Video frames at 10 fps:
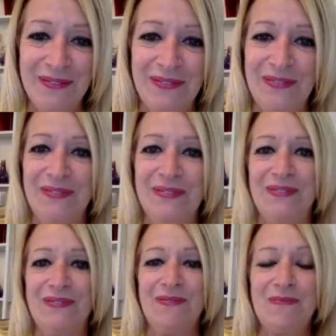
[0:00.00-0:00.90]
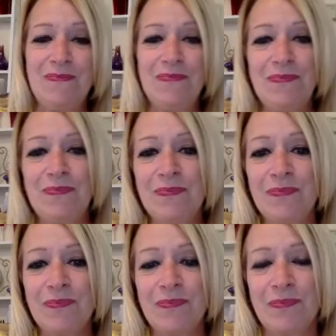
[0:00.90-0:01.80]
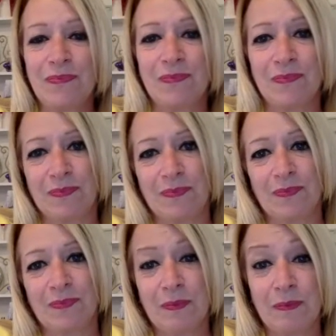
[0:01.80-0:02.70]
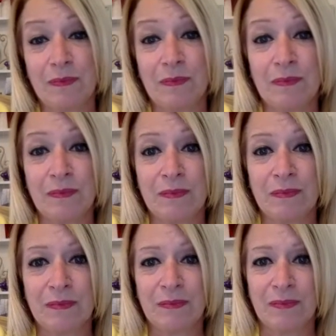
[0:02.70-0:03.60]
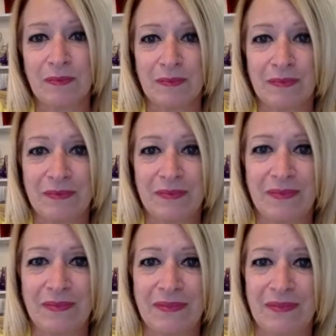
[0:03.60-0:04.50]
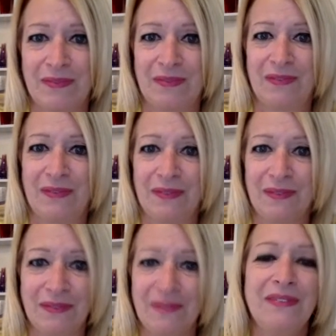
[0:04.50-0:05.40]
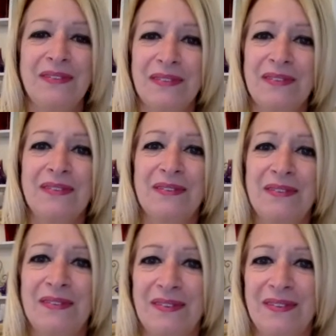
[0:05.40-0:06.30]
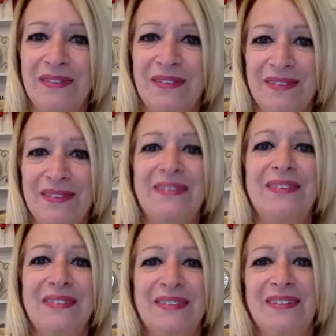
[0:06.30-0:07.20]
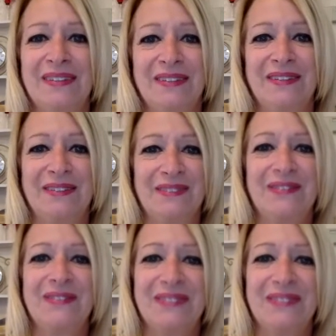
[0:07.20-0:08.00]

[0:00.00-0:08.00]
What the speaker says: (silent)